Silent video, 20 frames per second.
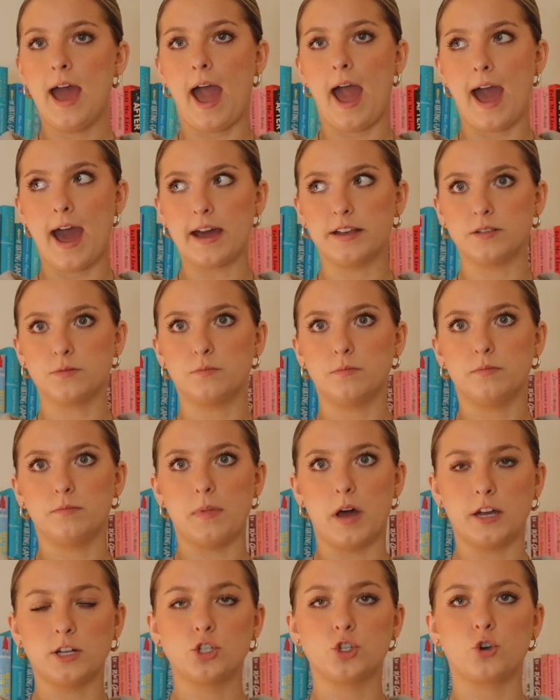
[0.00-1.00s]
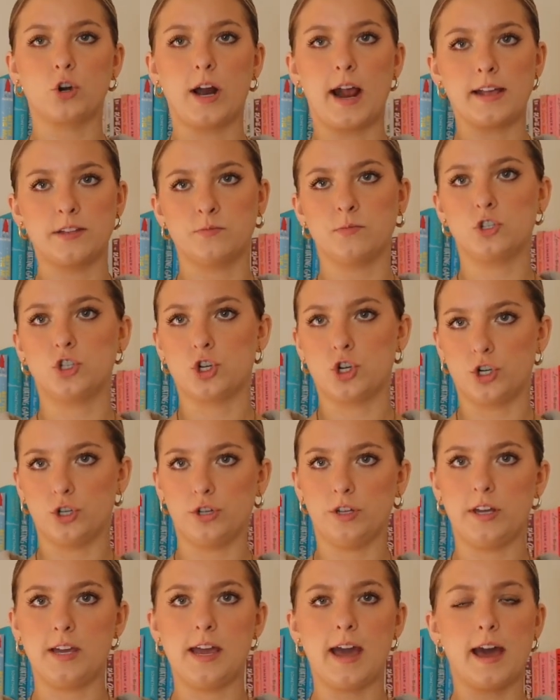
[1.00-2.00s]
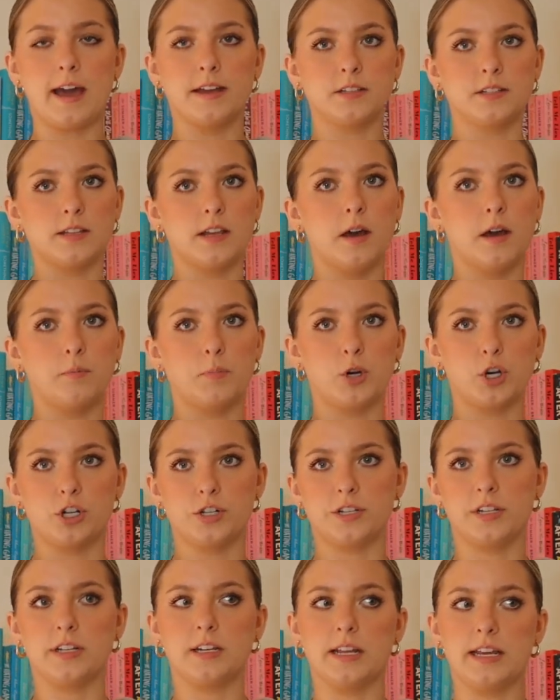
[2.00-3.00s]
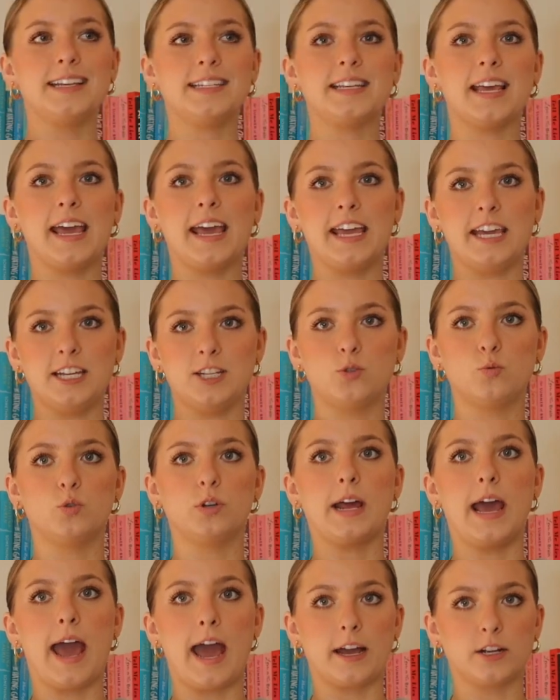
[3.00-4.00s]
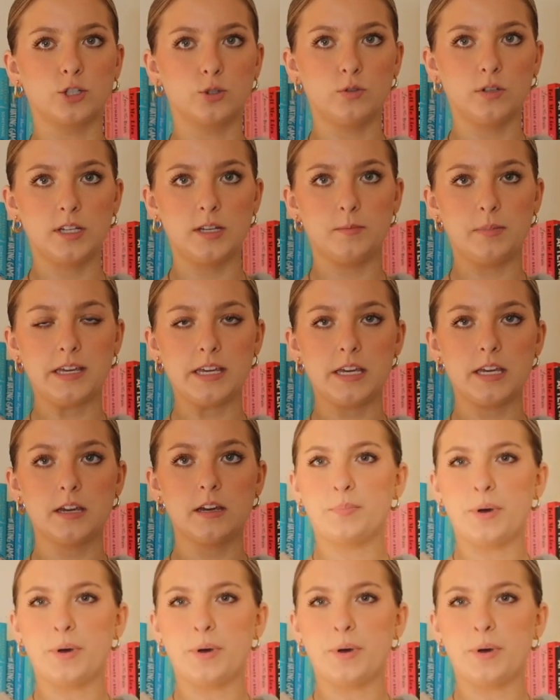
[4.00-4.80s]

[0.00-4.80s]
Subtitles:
as much or as maturely as a person his age would actually be,